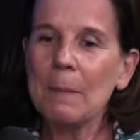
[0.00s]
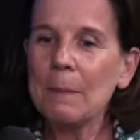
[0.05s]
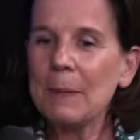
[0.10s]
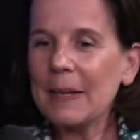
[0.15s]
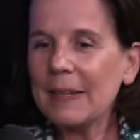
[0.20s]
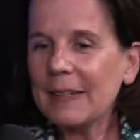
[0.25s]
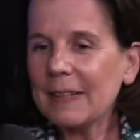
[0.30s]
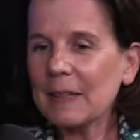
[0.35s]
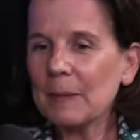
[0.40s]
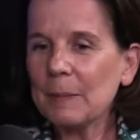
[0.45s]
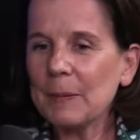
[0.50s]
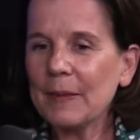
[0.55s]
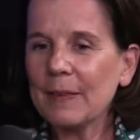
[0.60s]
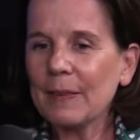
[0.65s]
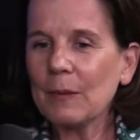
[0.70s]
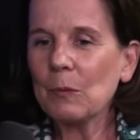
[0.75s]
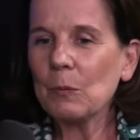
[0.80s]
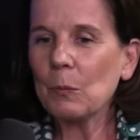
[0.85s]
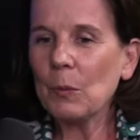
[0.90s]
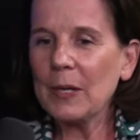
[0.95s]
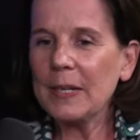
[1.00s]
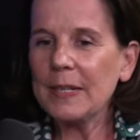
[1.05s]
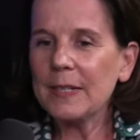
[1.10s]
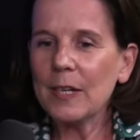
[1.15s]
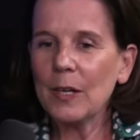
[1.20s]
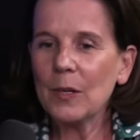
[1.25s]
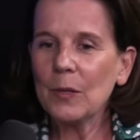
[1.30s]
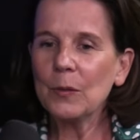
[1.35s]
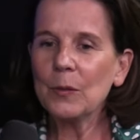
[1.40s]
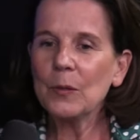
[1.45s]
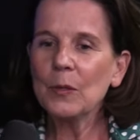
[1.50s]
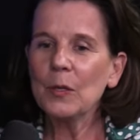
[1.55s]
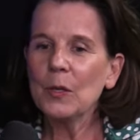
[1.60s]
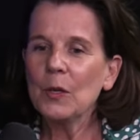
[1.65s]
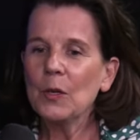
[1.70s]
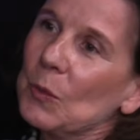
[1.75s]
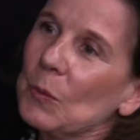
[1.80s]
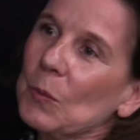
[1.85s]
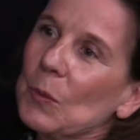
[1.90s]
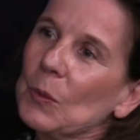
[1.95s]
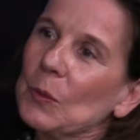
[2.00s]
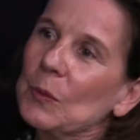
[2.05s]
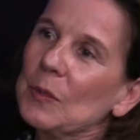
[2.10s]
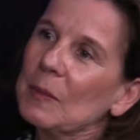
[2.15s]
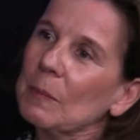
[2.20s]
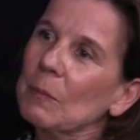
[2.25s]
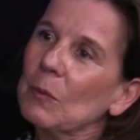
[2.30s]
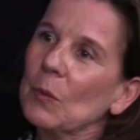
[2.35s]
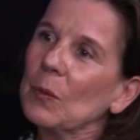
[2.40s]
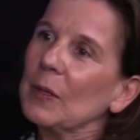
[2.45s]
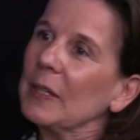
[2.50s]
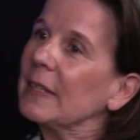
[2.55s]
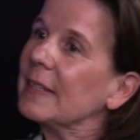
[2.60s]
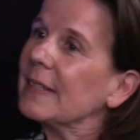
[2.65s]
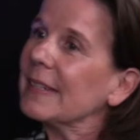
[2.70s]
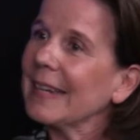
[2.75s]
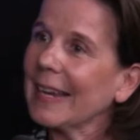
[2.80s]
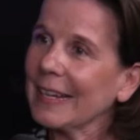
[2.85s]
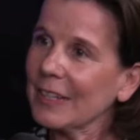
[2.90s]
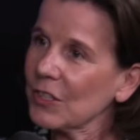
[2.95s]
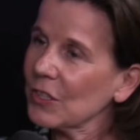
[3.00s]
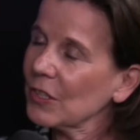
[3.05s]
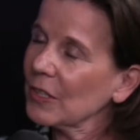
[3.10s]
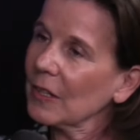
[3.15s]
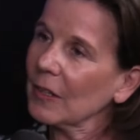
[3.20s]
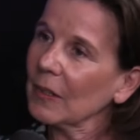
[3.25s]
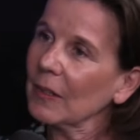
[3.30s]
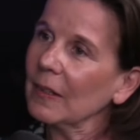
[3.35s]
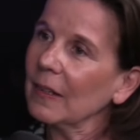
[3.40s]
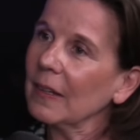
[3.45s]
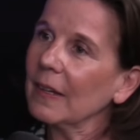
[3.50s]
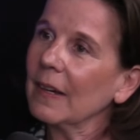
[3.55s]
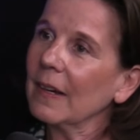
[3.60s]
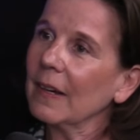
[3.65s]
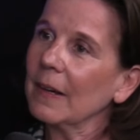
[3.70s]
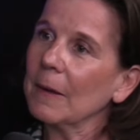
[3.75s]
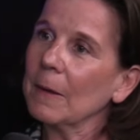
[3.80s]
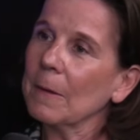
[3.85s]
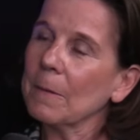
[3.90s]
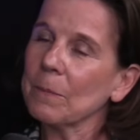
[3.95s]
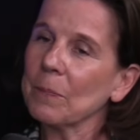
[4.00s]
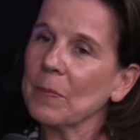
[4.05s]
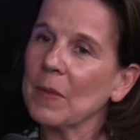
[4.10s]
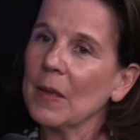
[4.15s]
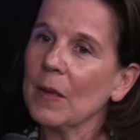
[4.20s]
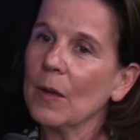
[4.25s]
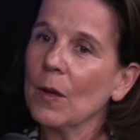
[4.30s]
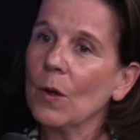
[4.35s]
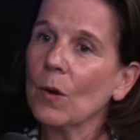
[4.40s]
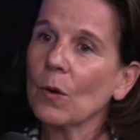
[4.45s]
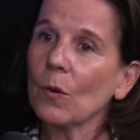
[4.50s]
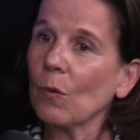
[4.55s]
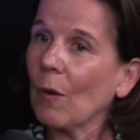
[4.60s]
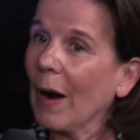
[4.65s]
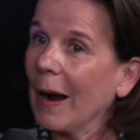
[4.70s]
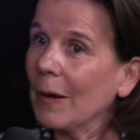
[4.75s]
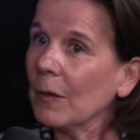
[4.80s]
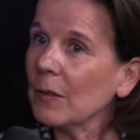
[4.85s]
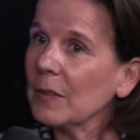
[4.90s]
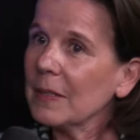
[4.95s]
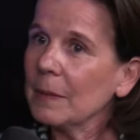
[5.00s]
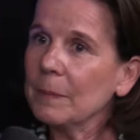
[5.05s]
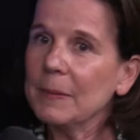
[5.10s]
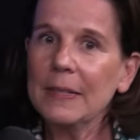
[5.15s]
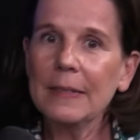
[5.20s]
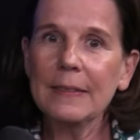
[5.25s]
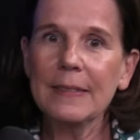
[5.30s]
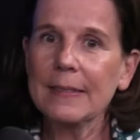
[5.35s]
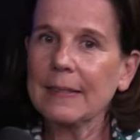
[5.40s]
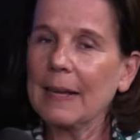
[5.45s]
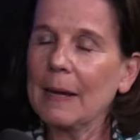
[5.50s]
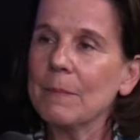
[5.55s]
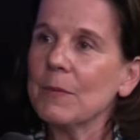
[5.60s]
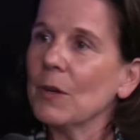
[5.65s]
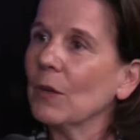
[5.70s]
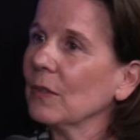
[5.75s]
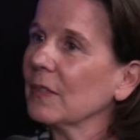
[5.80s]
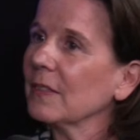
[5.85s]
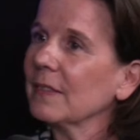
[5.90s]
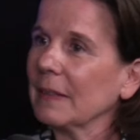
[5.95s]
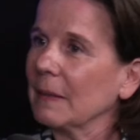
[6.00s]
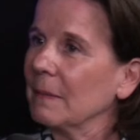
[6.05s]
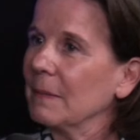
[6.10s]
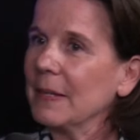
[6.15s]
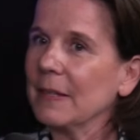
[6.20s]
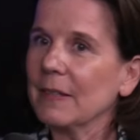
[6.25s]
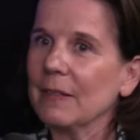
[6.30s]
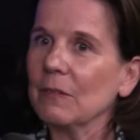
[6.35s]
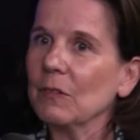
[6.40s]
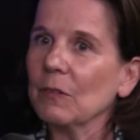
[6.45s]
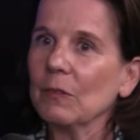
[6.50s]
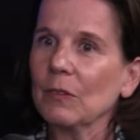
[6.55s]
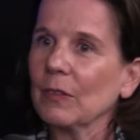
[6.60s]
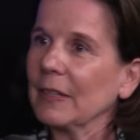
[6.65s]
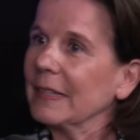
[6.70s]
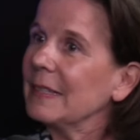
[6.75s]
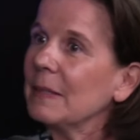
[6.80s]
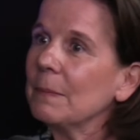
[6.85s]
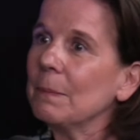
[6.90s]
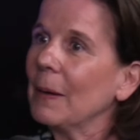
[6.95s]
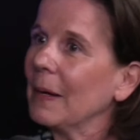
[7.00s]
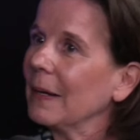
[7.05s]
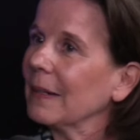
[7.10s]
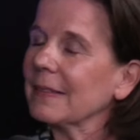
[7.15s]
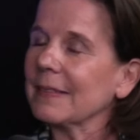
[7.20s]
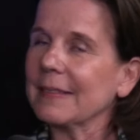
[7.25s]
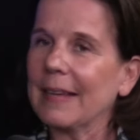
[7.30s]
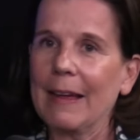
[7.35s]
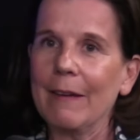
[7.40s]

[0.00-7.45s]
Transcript: be a little bit the window towards a more international um, crowd. I mean, it's I'm not. I mean, Grisebach's